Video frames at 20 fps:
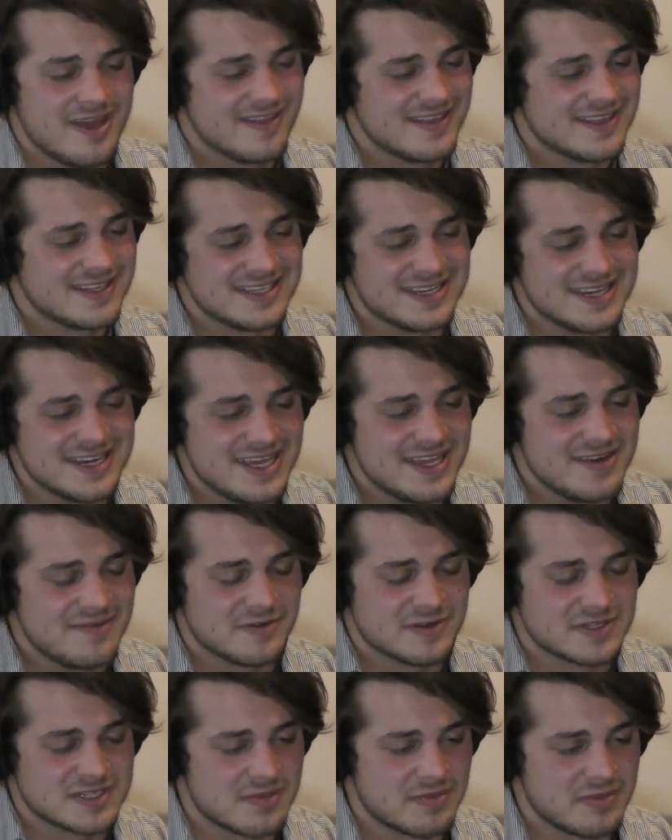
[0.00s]
this need for
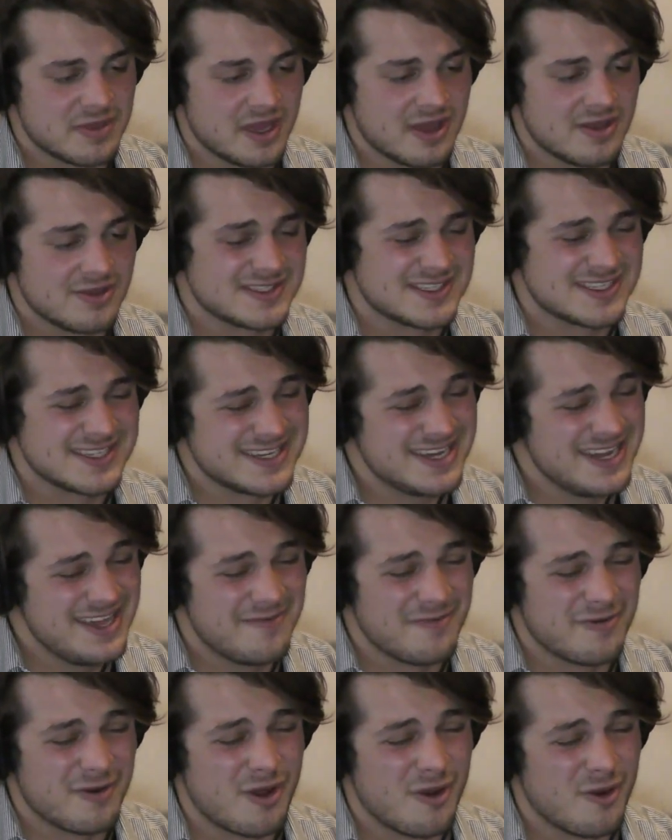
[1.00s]
something else, this need
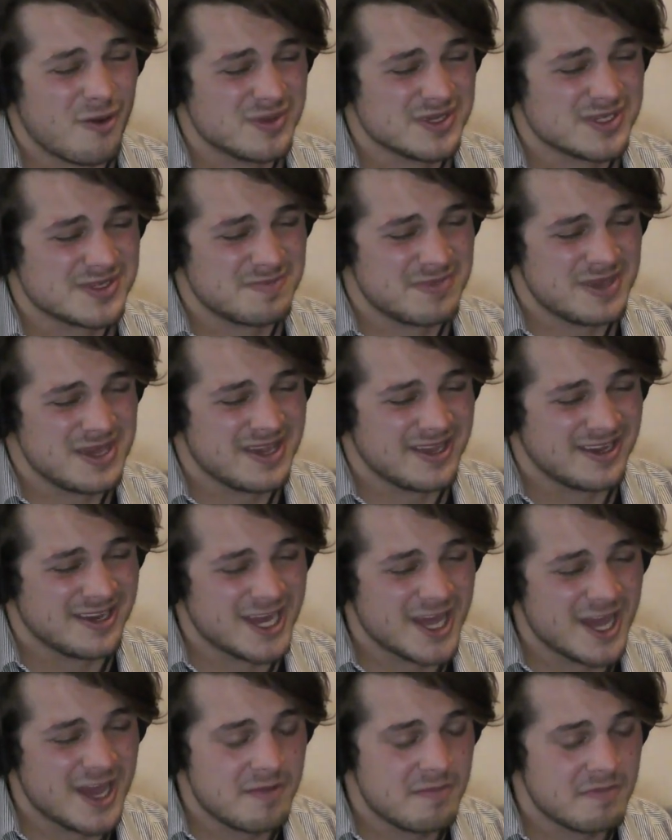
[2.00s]
for almost being
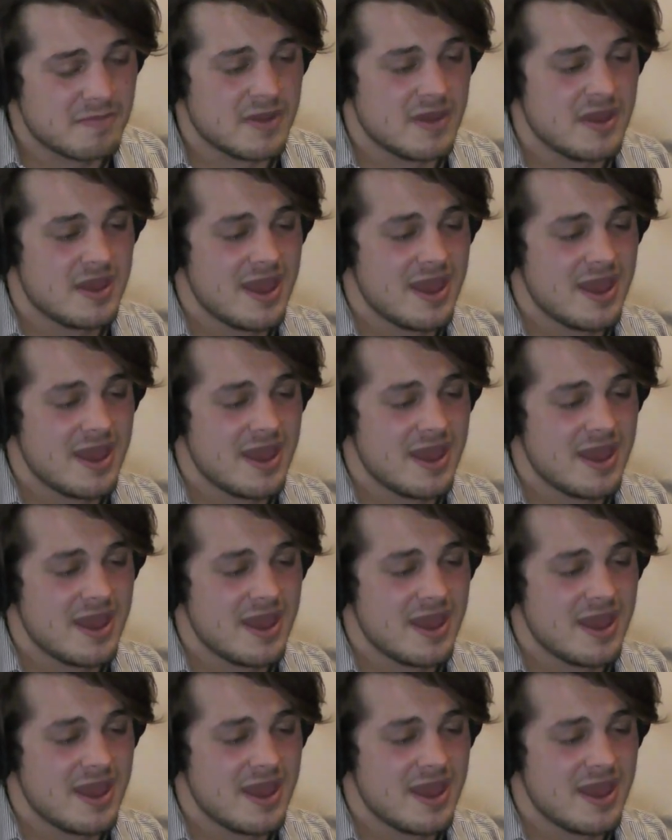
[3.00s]
numb.